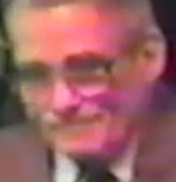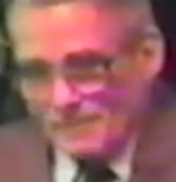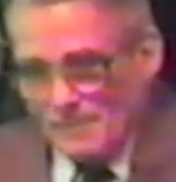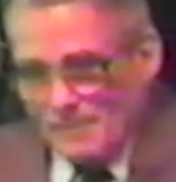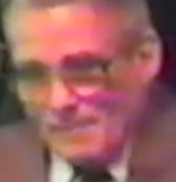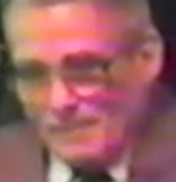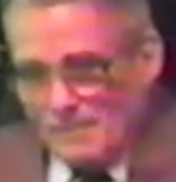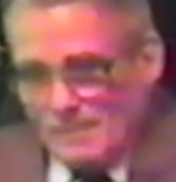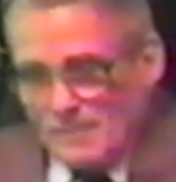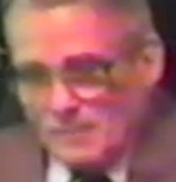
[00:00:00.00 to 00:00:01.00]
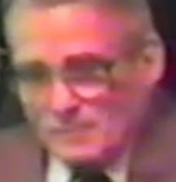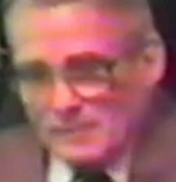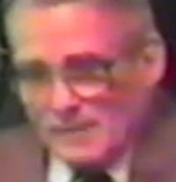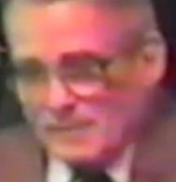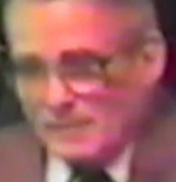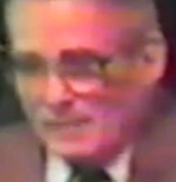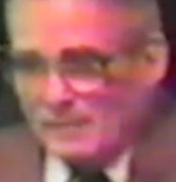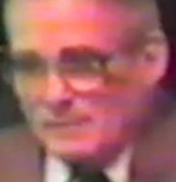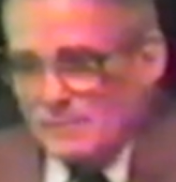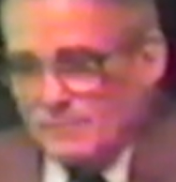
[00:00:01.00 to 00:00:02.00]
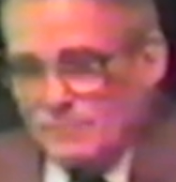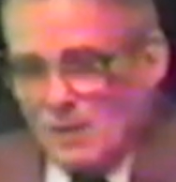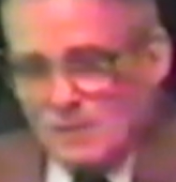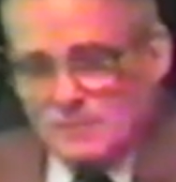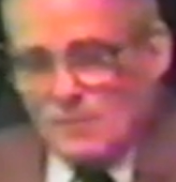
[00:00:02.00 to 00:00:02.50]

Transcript: You take uh, Dr.